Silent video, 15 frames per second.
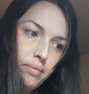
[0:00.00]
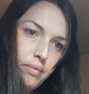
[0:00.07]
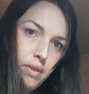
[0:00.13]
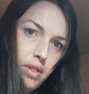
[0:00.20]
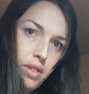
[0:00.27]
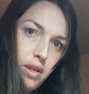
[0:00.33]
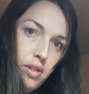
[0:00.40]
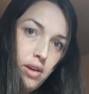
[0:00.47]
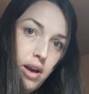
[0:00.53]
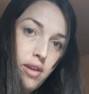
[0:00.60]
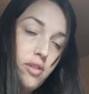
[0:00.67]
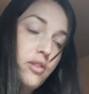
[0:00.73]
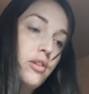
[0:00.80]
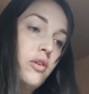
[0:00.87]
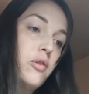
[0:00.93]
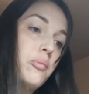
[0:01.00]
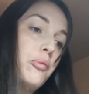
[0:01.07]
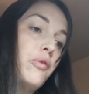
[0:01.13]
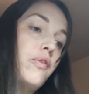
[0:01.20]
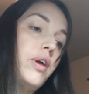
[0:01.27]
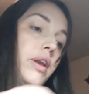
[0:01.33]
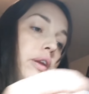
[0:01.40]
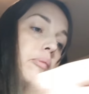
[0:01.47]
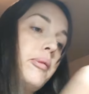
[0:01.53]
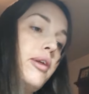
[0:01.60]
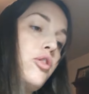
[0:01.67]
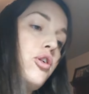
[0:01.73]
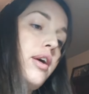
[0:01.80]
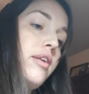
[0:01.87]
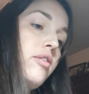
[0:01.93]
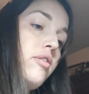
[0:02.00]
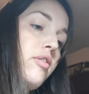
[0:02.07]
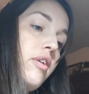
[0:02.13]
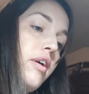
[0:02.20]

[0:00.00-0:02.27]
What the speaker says: These guys still aren't moving in my chest.